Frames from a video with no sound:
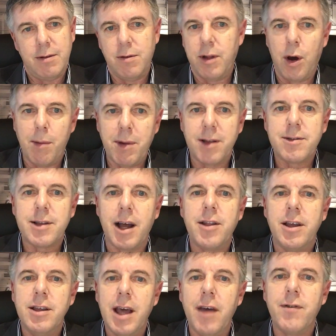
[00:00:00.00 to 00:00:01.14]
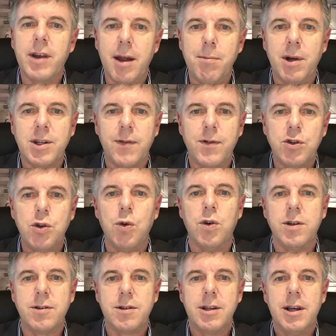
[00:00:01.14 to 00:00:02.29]
Although I must say that you haven't had much of a
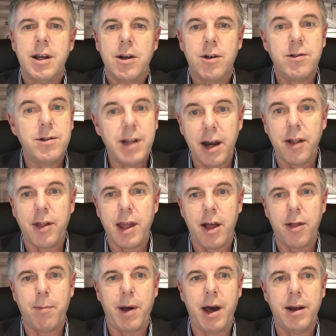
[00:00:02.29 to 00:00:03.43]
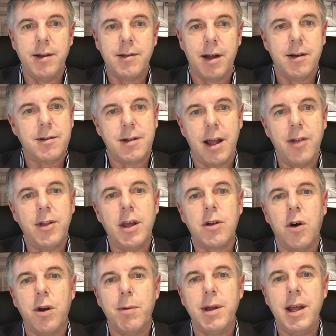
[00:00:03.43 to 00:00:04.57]
choice, because none of the other parties understand the
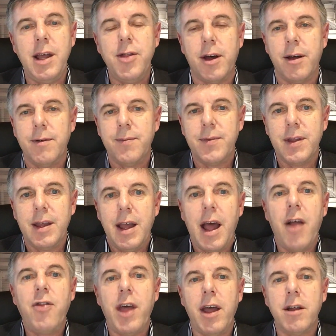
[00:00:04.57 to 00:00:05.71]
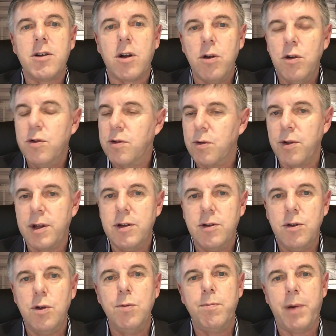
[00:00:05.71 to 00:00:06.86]
economy either. And that includes all these
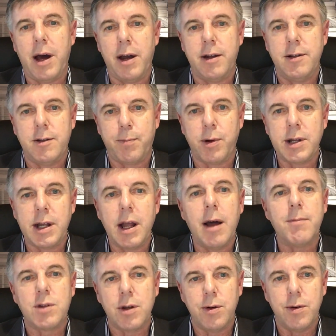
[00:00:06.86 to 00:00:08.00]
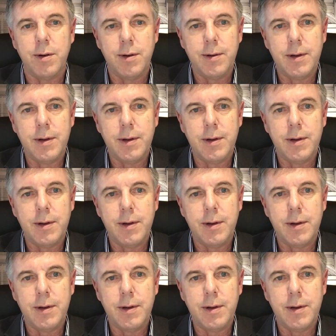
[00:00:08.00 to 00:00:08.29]
new parties springing up too.